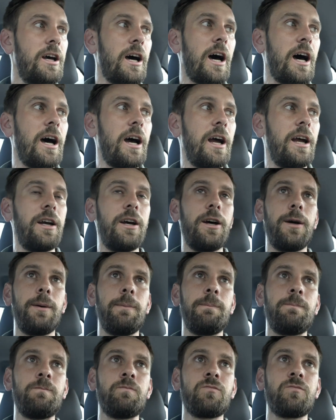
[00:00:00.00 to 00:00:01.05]

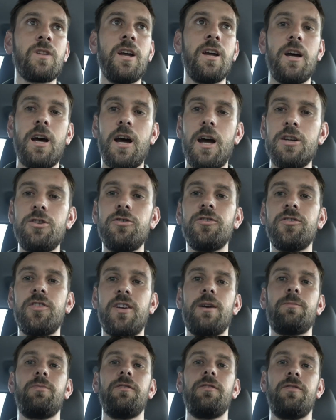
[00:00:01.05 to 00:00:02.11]
I used
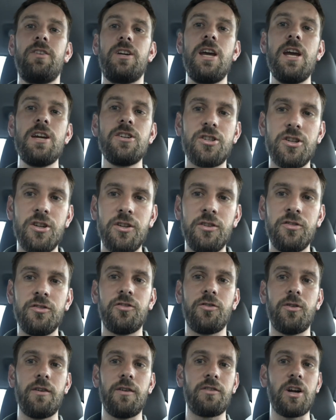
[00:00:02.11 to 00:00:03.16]
amplification,
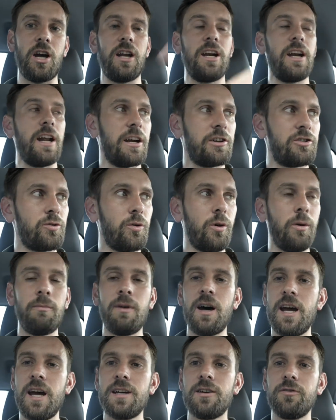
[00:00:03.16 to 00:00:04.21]
so I've got an actual
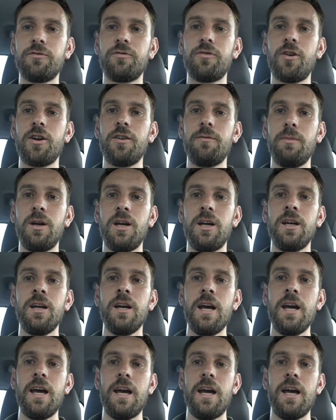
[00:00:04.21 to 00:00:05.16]
mic in front of me,